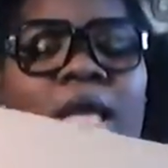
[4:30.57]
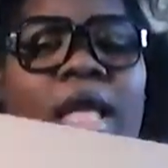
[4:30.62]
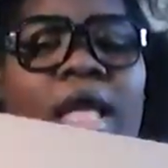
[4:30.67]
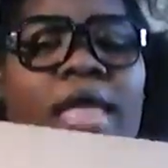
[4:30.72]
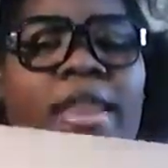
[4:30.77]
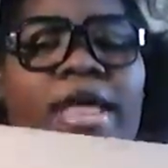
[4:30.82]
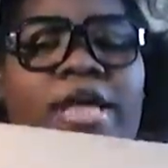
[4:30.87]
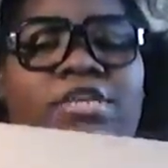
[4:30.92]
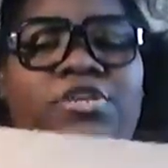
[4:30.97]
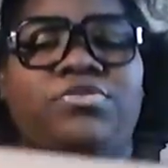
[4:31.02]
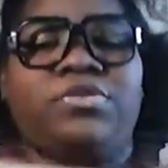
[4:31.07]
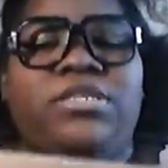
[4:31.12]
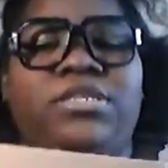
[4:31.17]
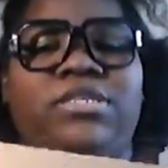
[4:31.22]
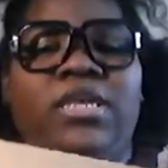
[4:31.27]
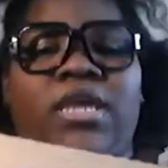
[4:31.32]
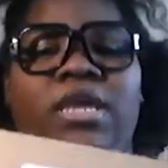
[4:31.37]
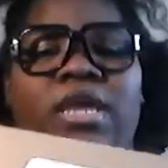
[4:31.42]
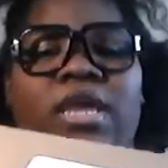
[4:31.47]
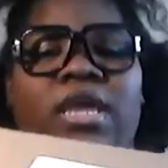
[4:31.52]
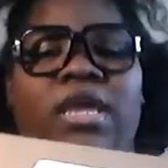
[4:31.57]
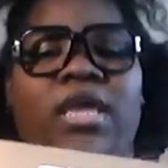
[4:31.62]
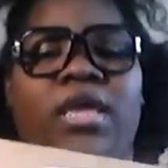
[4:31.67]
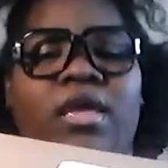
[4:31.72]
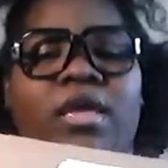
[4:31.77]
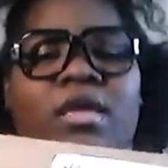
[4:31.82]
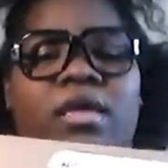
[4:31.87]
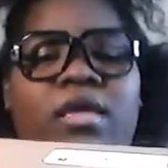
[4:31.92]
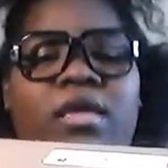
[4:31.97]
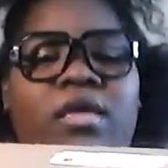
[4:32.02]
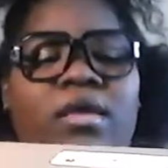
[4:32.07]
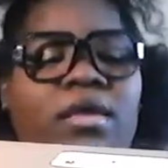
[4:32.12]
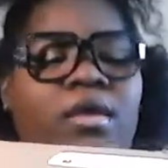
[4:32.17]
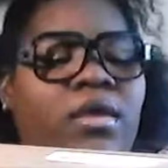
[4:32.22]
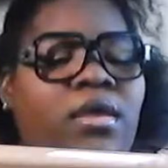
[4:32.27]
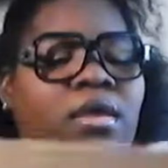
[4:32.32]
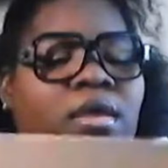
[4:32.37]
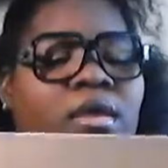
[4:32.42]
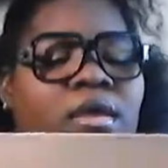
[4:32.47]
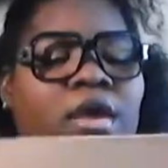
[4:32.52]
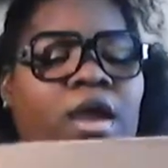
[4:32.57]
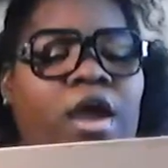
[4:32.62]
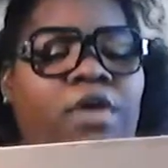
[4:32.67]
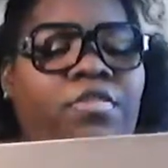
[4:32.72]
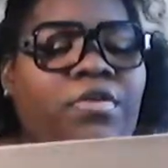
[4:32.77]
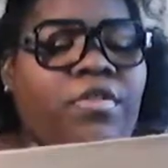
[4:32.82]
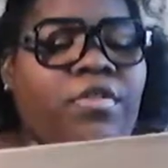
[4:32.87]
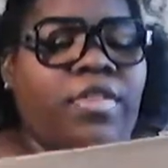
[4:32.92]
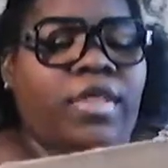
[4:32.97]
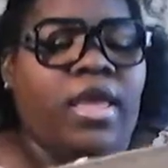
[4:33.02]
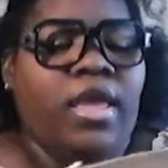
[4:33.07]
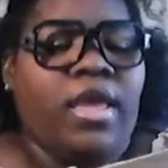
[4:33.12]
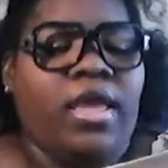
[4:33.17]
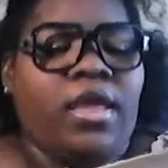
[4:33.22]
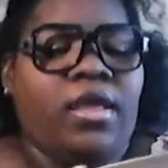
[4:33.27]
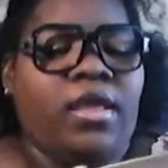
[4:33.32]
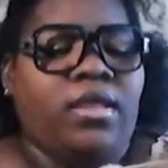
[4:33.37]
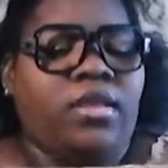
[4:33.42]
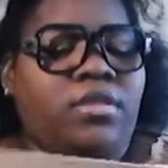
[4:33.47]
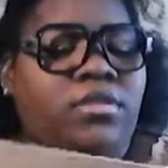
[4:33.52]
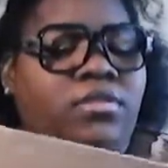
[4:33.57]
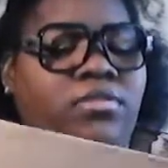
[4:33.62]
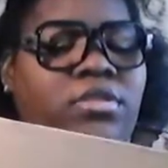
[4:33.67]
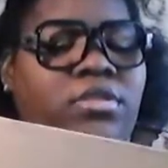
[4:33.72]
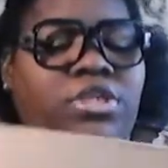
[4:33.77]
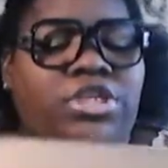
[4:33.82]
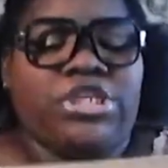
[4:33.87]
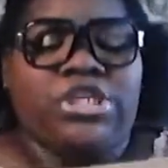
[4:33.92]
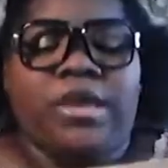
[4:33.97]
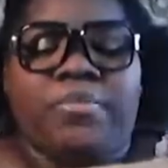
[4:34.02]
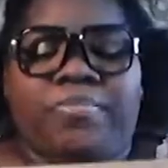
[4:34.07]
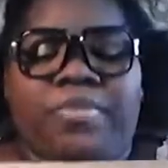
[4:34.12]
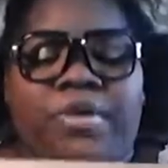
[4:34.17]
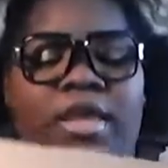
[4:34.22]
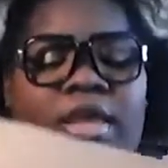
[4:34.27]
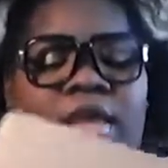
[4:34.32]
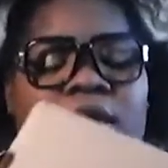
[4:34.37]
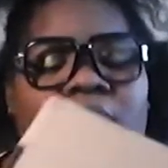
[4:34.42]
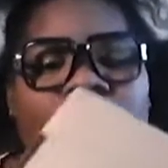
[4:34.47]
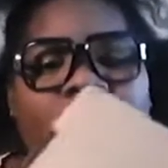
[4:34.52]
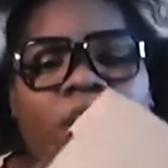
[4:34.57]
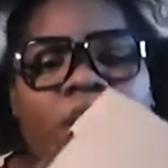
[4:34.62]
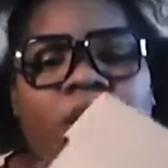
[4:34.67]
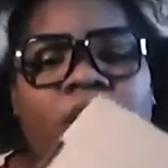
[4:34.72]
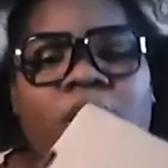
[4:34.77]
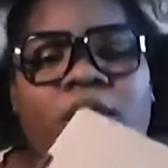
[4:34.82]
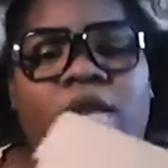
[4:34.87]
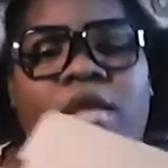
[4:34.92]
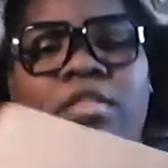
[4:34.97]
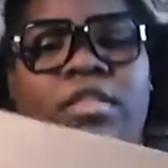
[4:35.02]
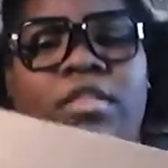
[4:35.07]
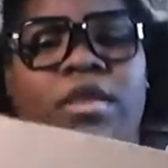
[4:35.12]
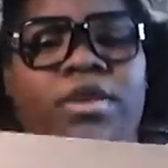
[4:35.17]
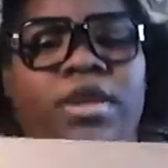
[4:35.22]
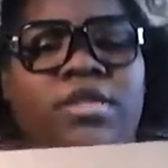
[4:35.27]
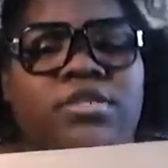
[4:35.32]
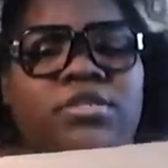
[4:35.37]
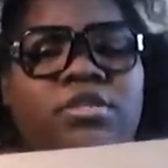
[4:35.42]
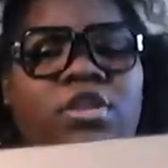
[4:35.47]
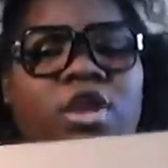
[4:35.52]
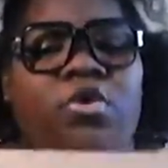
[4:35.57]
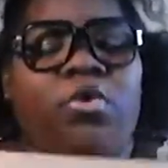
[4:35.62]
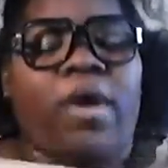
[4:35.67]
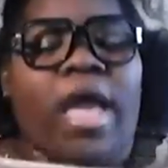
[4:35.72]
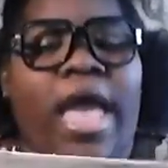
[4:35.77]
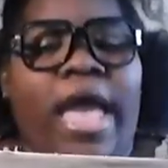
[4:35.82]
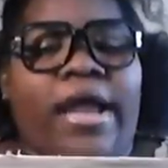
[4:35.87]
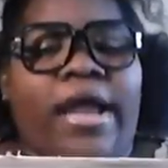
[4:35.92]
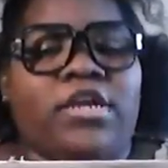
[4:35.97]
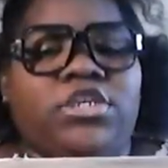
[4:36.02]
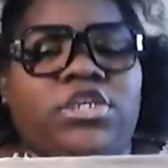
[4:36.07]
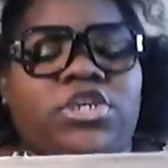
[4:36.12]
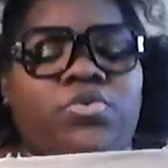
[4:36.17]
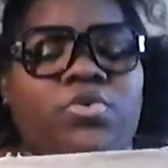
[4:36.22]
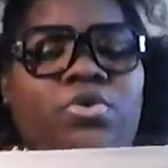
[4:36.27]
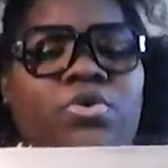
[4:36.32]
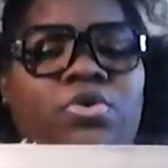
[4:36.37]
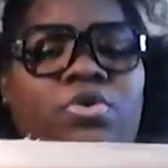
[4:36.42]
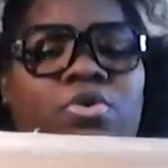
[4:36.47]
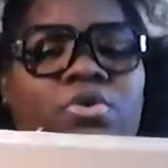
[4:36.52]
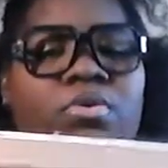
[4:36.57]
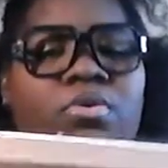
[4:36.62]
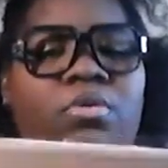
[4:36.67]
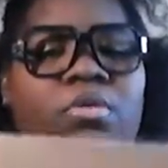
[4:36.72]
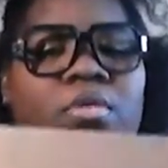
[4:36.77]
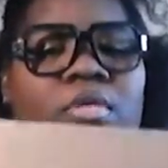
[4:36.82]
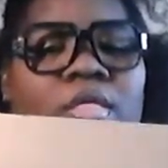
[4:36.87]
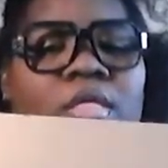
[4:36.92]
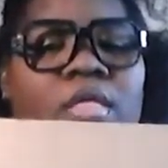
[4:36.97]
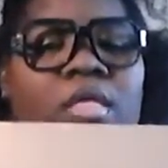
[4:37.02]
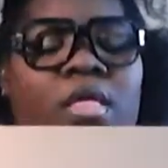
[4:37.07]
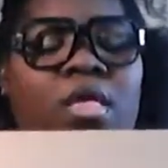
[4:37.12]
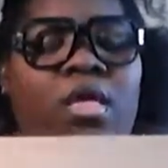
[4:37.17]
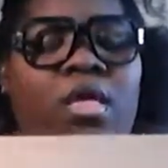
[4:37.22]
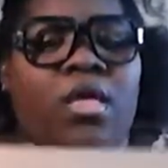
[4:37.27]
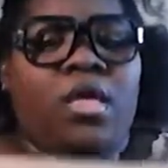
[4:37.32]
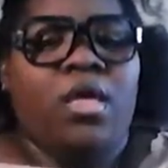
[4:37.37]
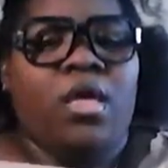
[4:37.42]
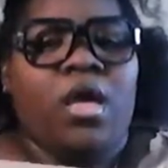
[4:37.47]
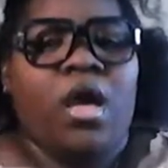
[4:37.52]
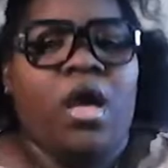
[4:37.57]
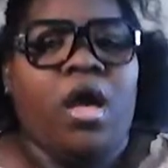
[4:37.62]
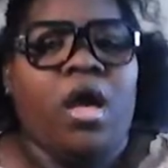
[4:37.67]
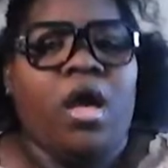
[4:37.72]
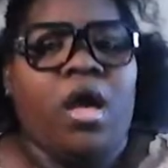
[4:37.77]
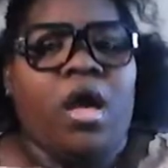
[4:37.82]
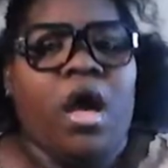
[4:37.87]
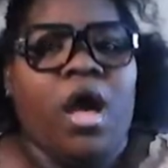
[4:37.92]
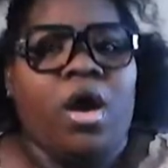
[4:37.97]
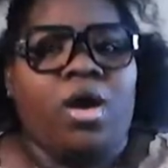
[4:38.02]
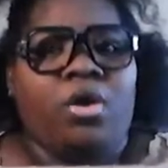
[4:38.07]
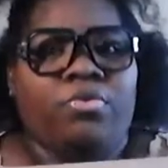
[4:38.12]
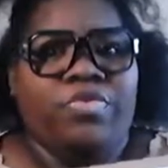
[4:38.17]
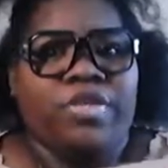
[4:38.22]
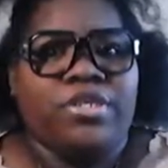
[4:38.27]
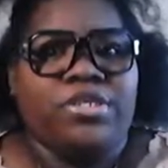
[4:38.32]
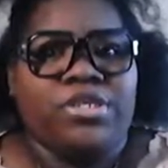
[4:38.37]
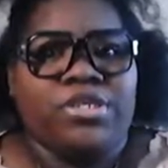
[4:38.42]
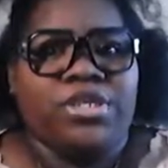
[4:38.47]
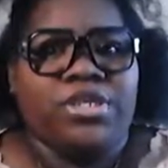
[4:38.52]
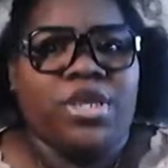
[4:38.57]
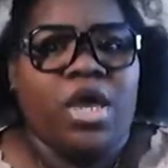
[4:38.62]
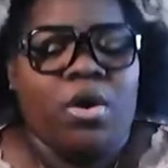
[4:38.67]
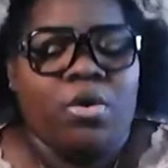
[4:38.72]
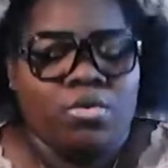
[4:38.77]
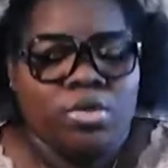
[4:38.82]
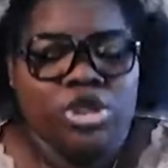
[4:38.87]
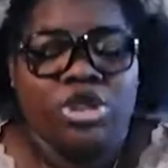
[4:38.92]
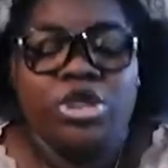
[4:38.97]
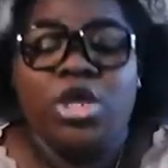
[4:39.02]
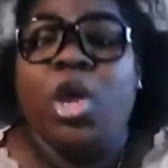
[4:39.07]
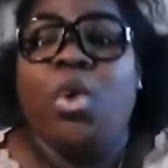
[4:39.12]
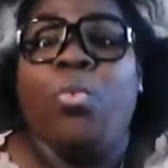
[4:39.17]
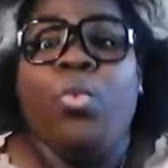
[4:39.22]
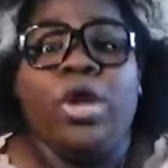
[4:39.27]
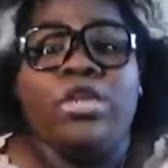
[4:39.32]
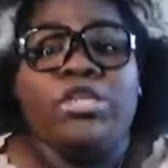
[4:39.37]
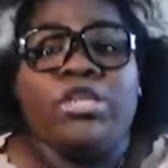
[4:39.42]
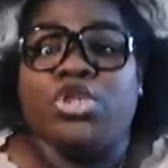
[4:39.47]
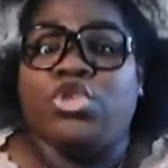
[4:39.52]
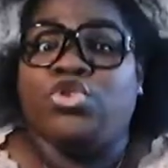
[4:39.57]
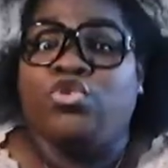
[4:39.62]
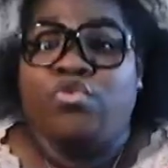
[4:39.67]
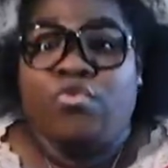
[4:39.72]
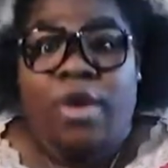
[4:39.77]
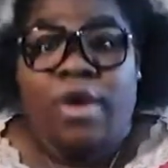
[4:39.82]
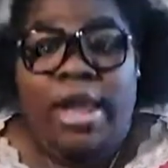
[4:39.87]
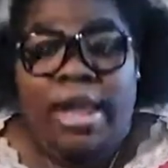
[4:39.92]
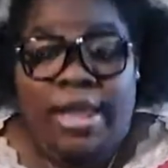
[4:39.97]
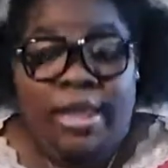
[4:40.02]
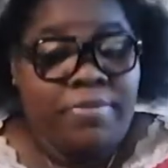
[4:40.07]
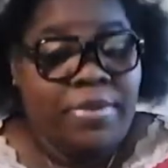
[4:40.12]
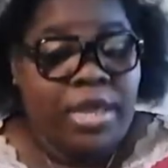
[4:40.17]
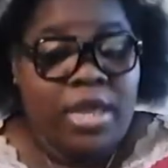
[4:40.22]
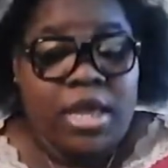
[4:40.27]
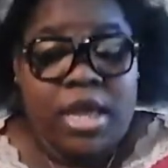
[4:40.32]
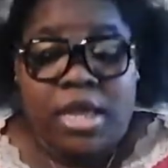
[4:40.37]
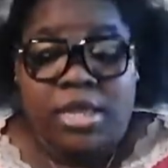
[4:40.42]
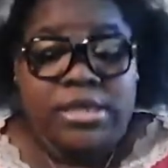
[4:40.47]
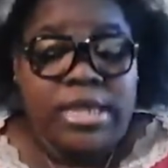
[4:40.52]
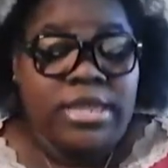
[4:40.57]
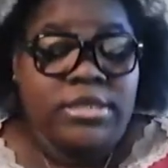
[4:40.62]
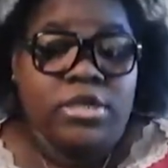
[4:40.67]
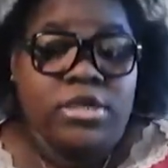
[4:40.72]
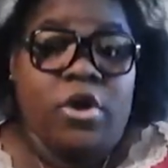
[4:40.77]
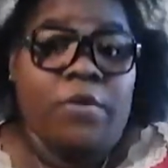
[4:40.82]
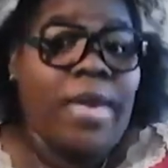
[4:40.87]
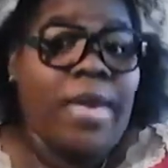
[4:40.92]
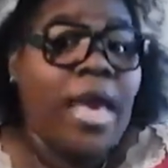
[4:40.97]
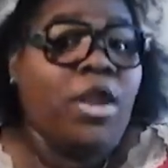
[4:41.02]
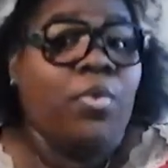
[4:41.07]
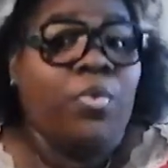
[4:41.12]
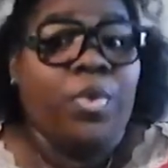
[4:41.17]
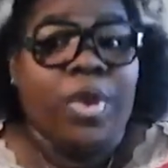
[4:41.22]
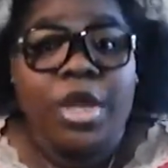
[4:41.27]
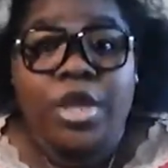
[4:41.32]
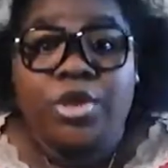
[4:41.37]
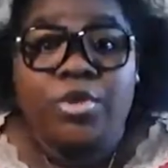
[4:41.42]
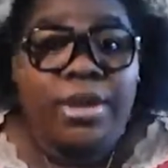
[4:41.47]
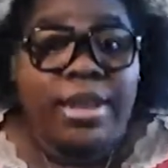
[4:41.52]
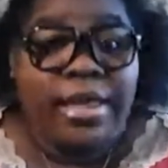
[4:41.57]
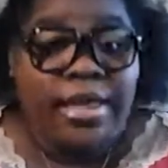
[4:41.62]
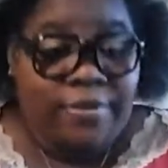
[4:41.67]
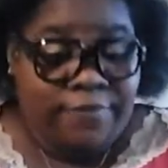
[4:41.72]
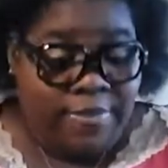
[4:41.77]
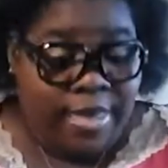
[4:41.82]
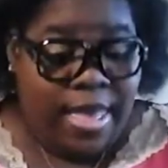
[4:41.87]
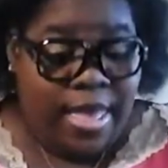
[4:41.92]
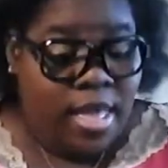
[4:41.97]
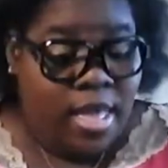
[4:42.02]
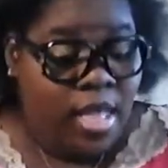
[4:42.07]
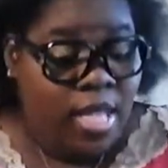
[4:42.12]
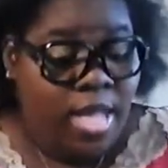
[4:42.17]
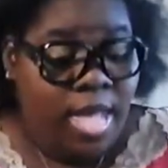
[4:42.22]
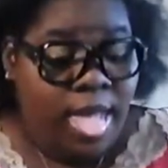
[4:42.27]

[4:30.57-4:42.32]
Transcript: And as you see, other than the shipping, there is no actual, oh, this is Coach, which is great because it don't matter where you live at.